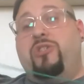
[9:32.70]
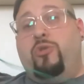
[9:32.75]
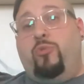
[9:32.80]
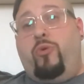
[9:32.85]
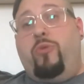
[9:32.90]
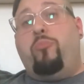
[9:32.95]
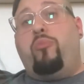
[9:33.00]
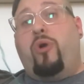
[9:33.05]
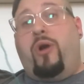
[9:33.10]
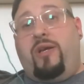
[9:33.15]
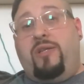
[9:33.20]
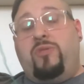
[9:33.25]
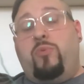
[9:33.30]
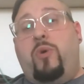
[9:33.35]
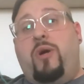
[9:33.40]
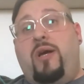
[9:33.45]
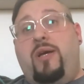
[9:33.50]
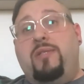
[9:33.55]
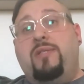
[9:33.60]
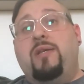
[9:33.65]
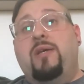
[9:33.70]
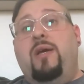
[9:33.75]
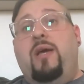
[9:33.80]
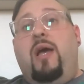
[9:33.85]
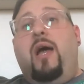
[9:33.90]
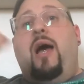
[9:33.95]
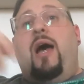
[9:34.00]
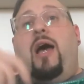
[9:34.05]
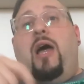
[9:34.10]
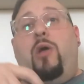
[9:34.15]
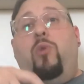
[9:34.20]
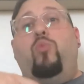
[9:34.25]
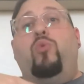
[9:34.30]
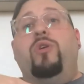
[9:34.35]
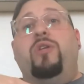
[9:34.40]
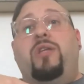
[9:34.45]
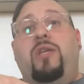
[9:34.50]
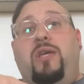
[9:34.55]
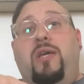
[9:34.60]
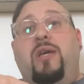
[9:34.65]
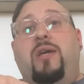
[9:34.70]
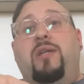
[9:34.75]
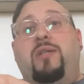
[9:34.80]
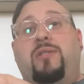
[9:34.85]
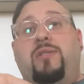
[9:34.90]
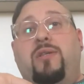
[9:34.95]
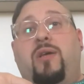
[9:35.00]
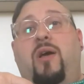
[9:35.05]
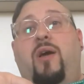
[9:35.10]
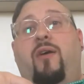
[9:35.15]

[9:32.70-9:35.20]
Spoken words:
with price wise, I would get